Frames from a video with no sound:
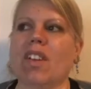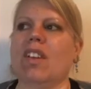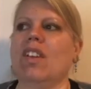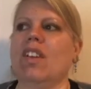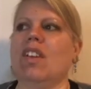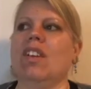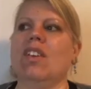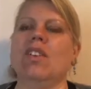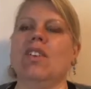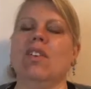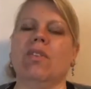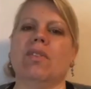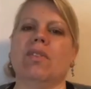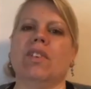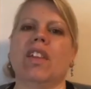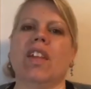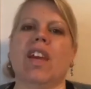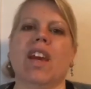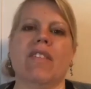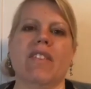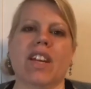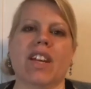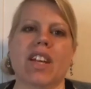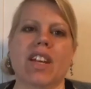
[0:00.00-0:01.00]
you don't really
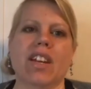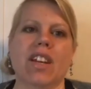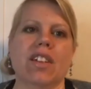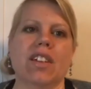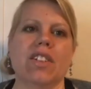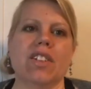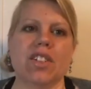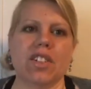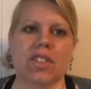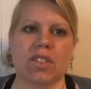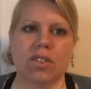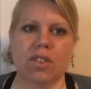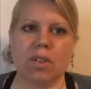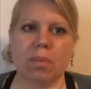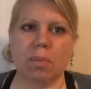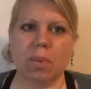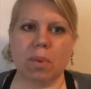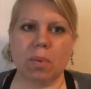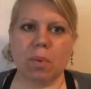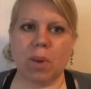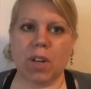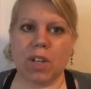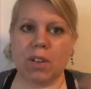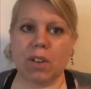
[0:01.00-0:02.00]
have a connection to it.
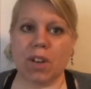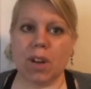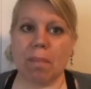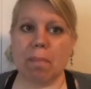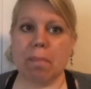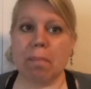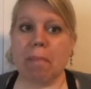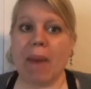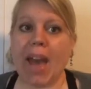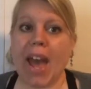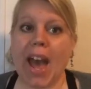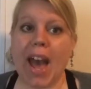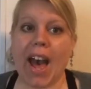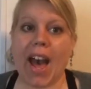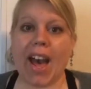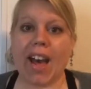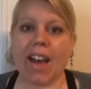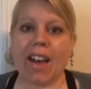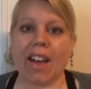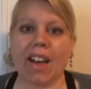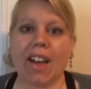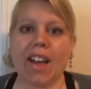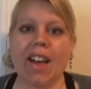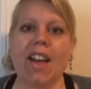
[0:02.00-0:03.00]
But when you come
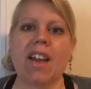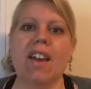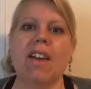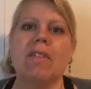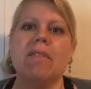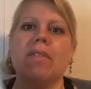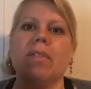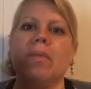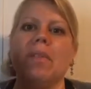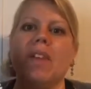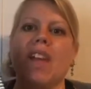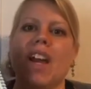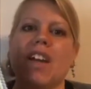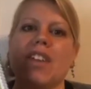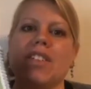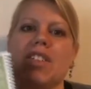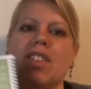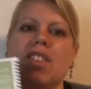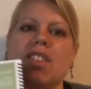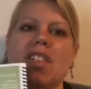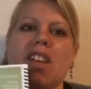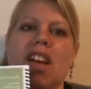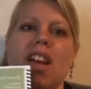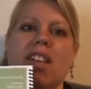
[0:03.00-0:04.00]
back from the
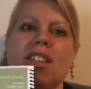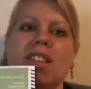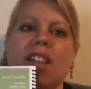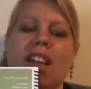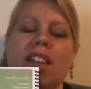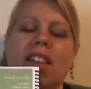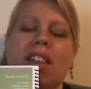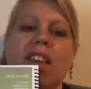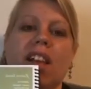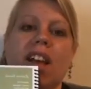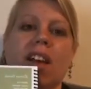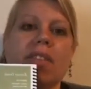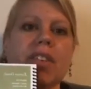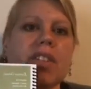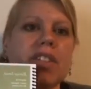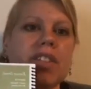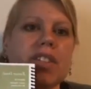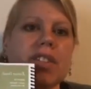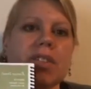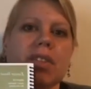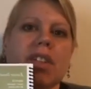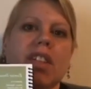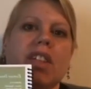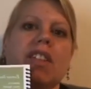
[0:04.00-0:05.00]
exercise, I'd love you
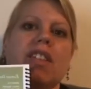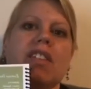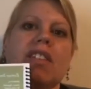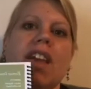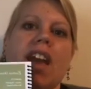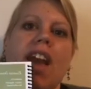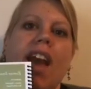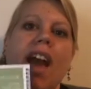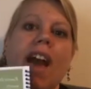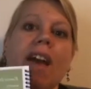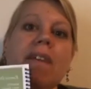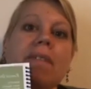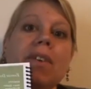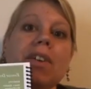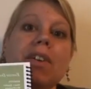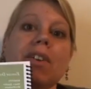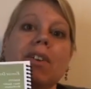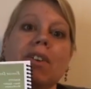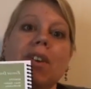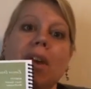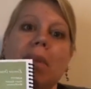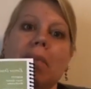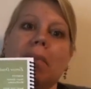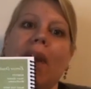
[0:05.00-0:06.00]
to read this after
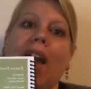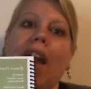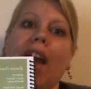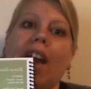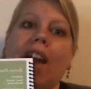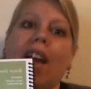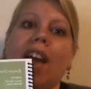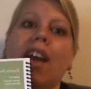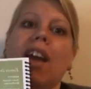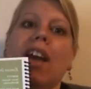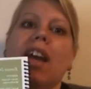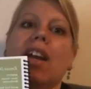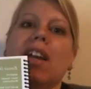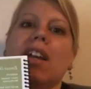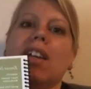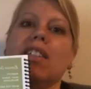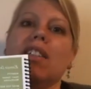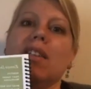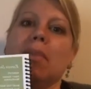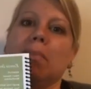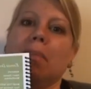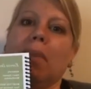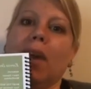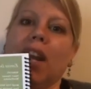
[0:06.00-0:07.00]
you come back, because
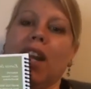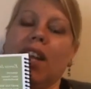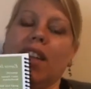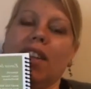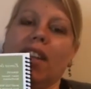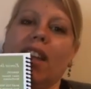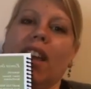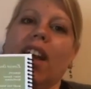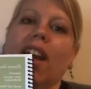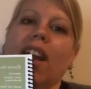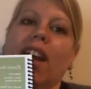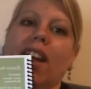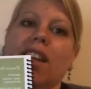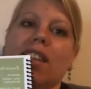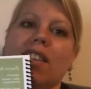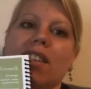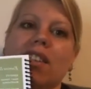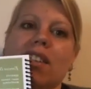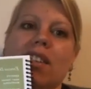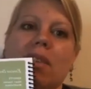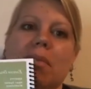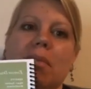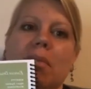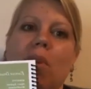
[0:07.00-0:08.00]
it might take on
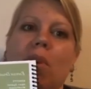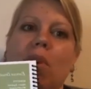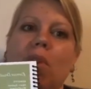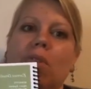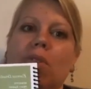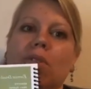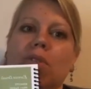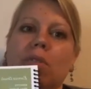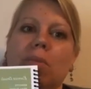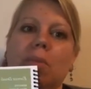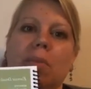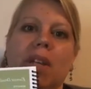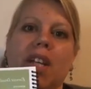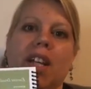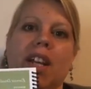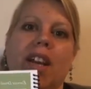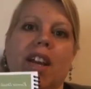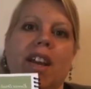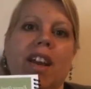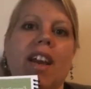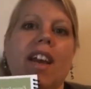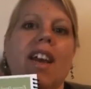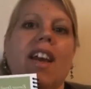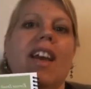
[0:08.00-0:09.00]
some whole new meaning,